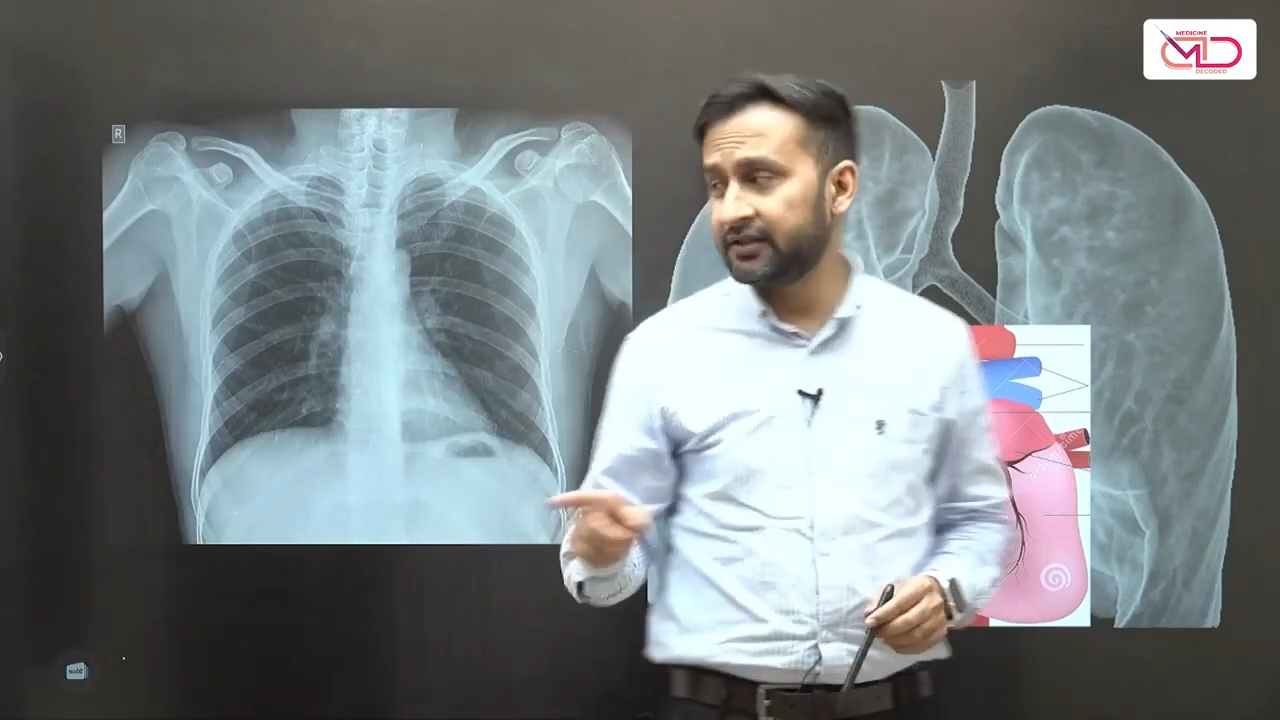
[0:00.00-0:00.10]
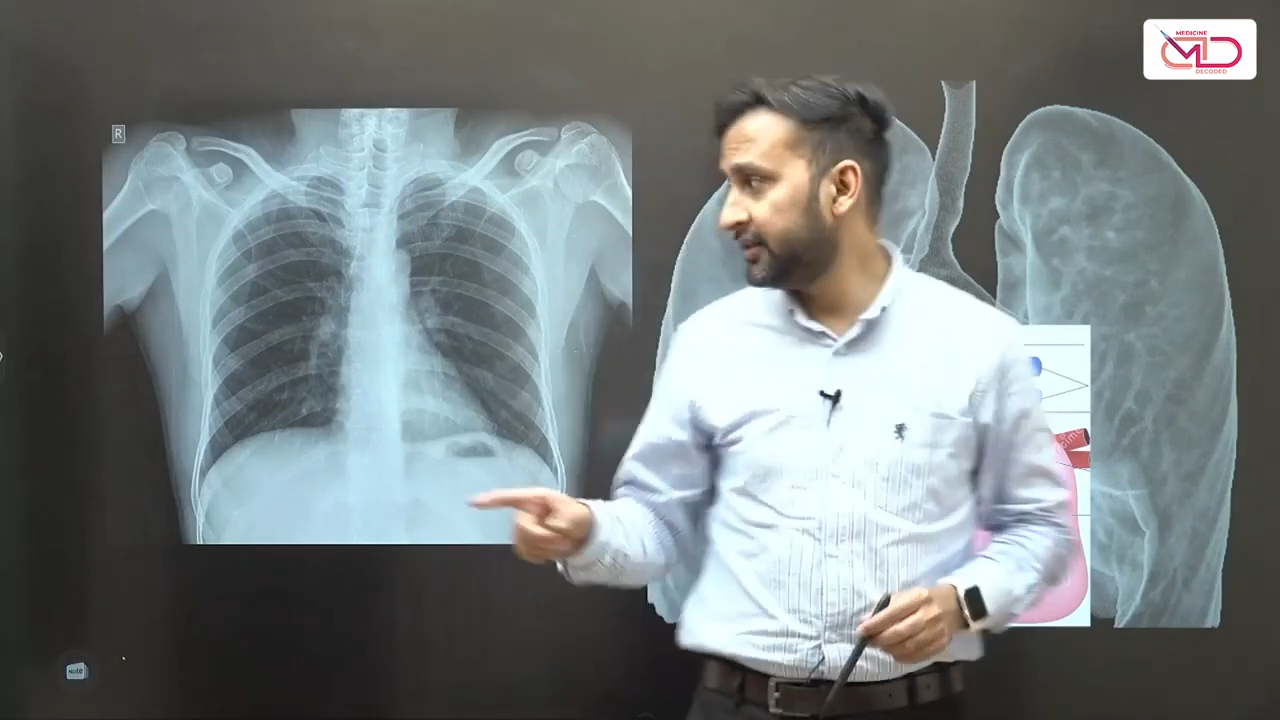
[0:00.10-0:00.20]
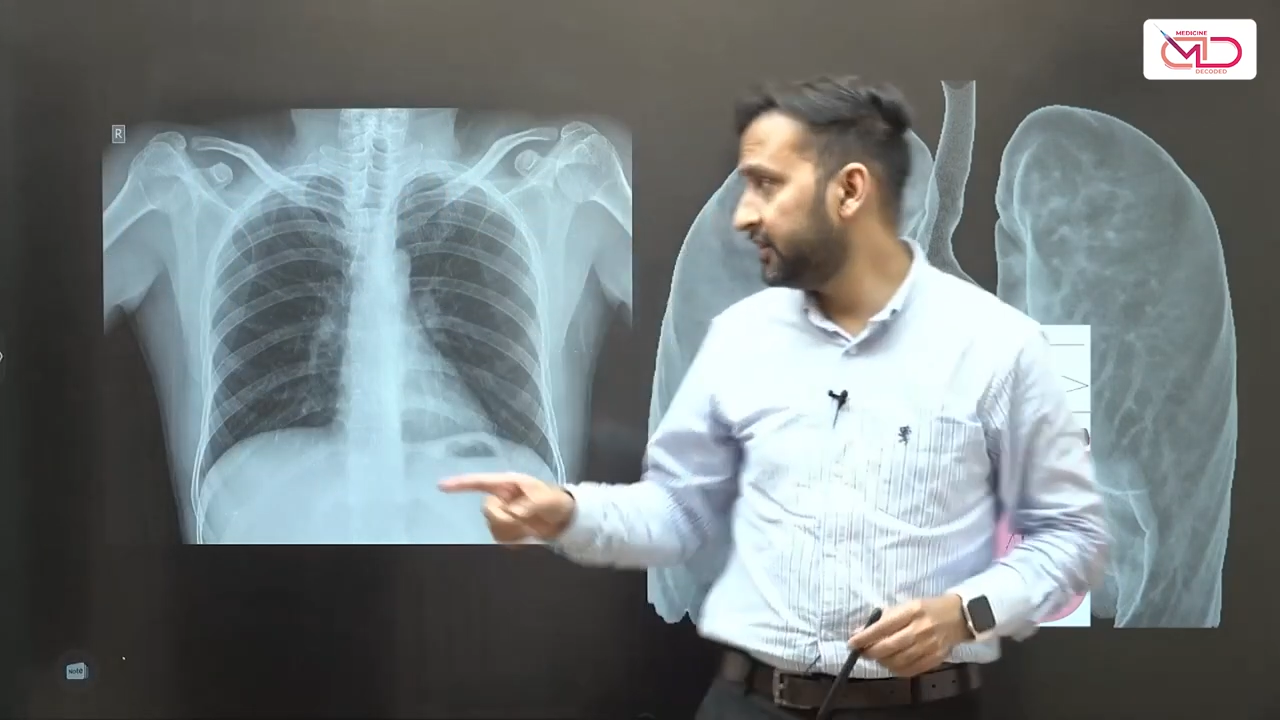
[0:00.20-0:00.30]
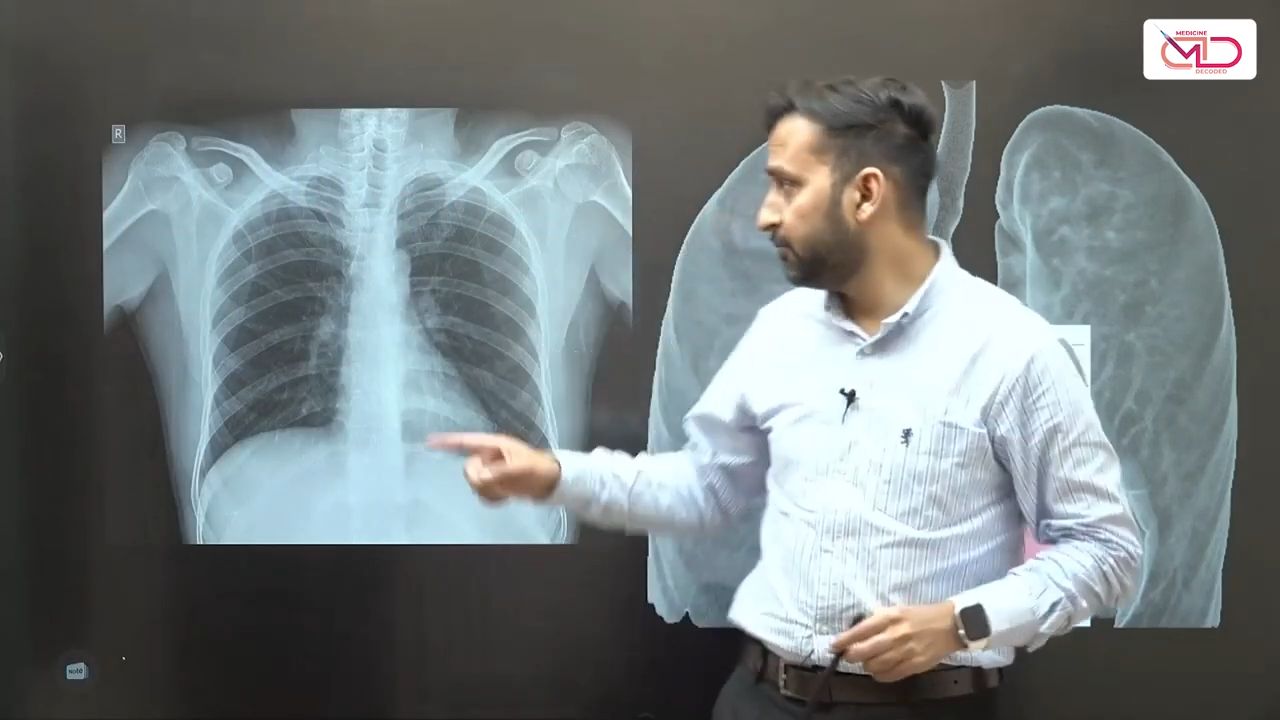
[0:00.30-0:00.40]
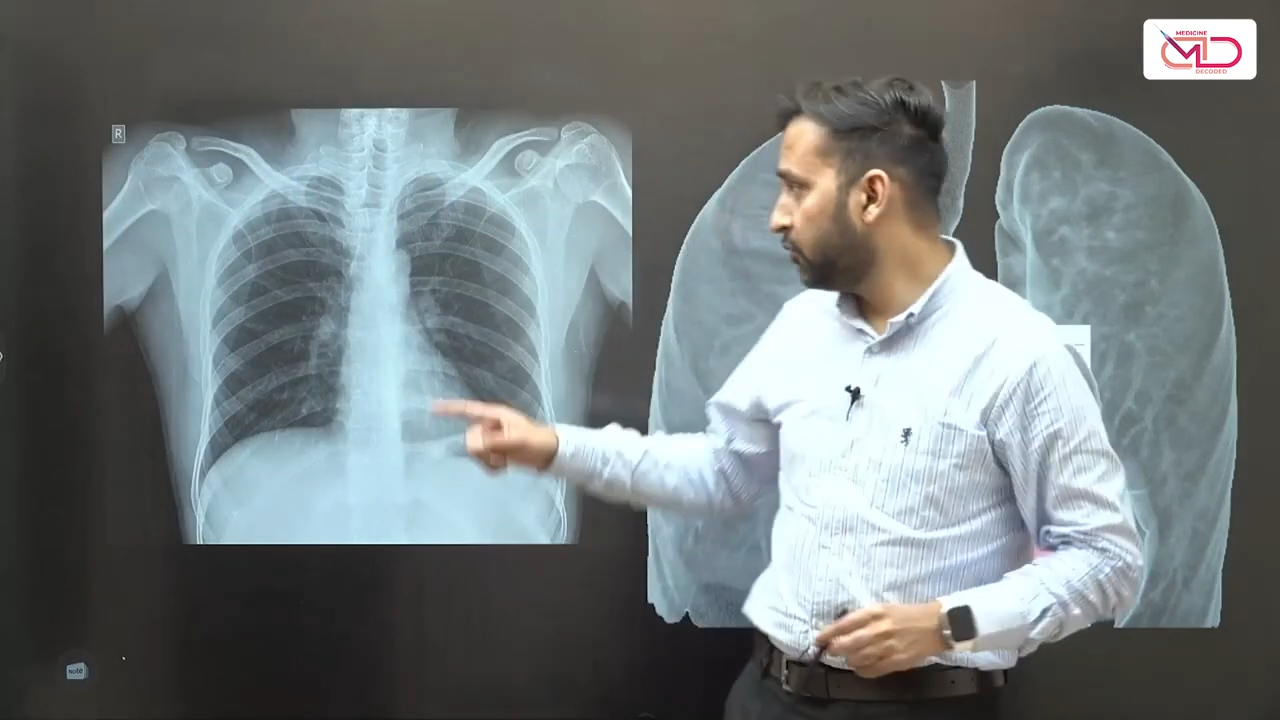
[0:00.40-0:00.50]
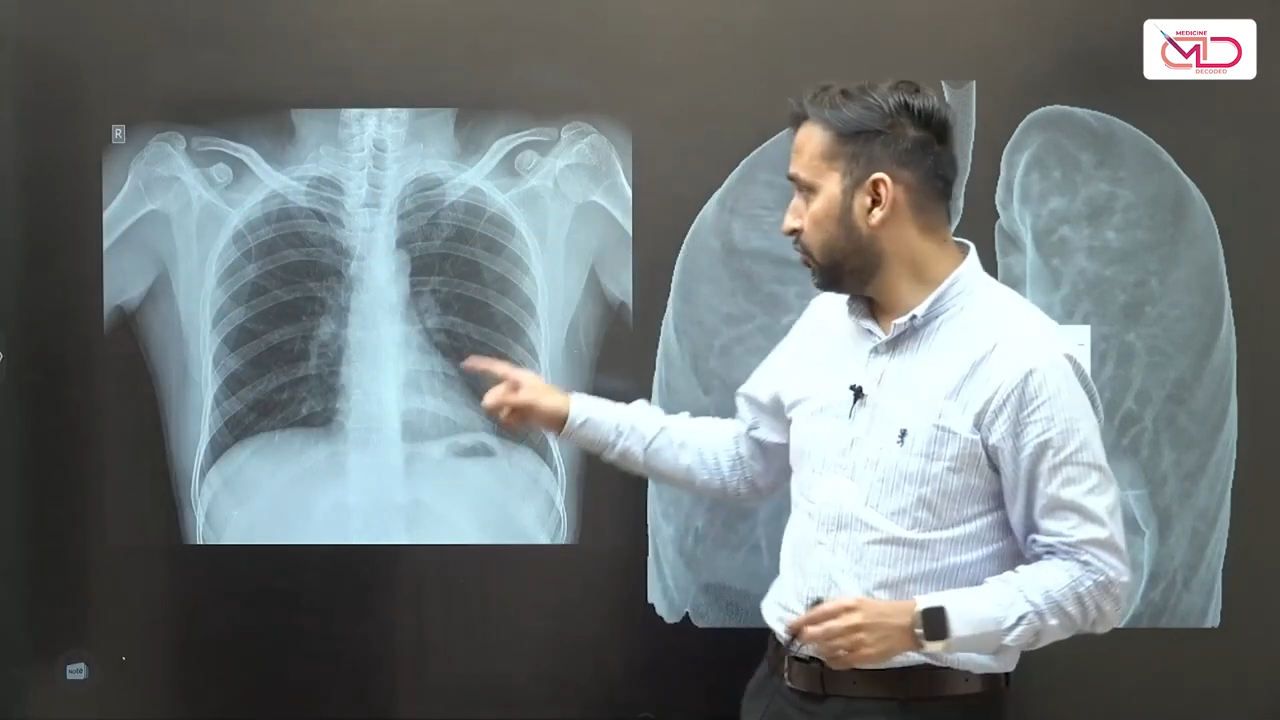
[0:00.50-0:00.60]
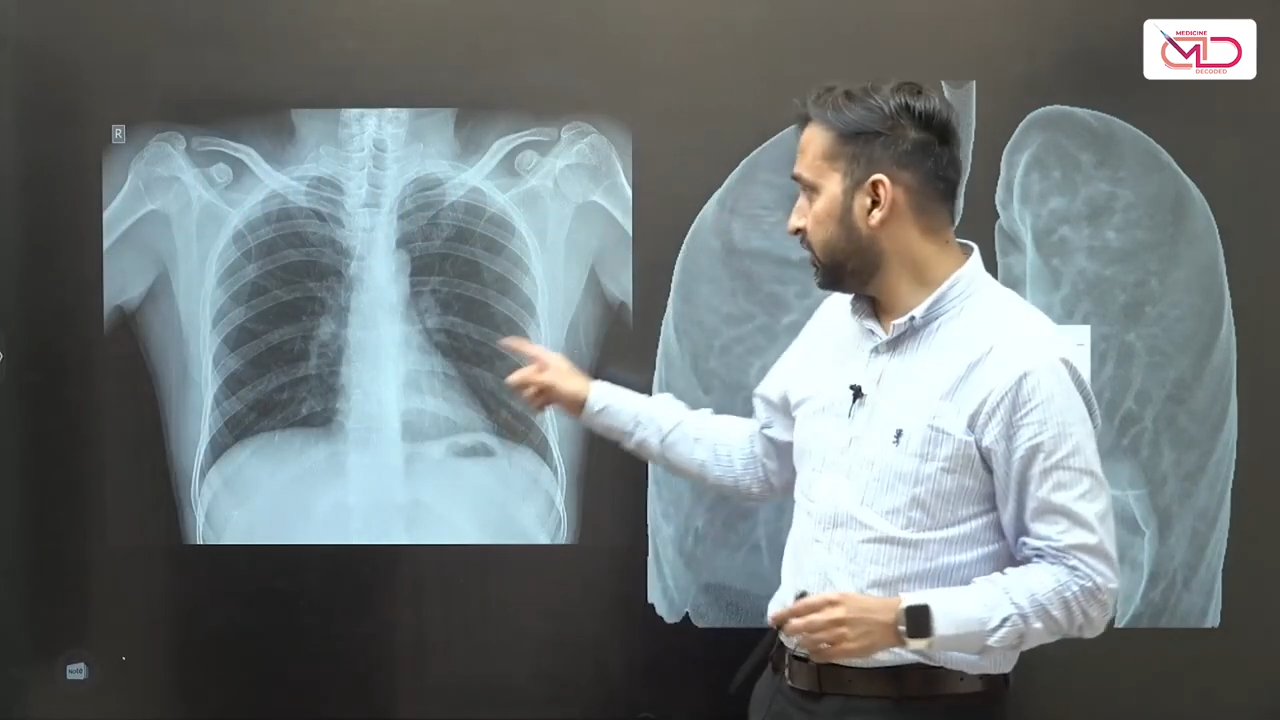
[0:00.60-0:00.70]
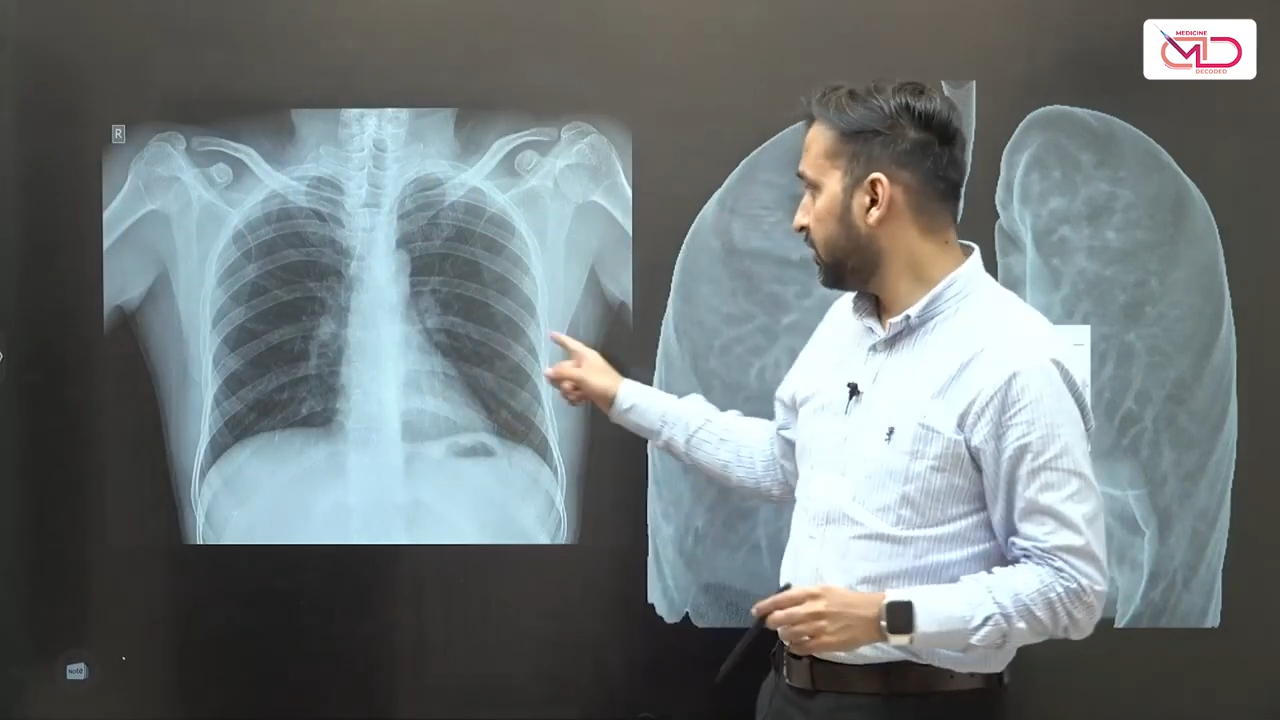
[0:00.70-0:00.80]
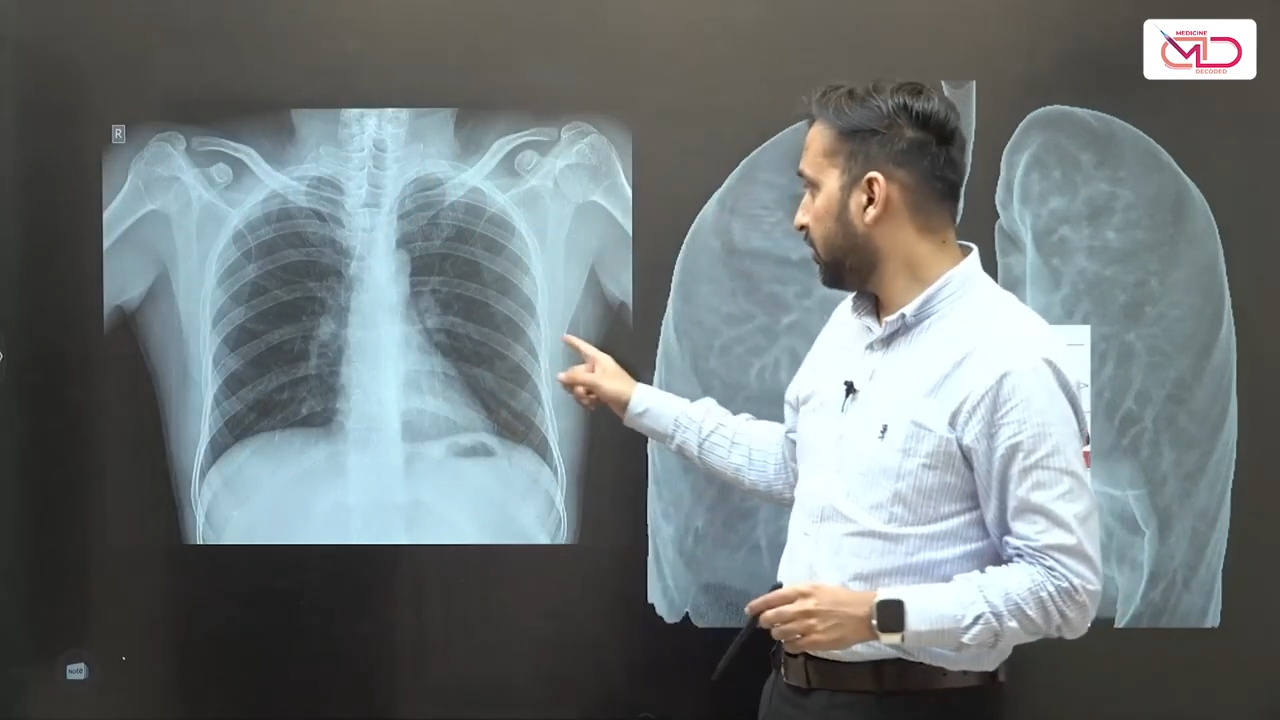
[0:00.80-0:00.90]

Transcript: than the bone,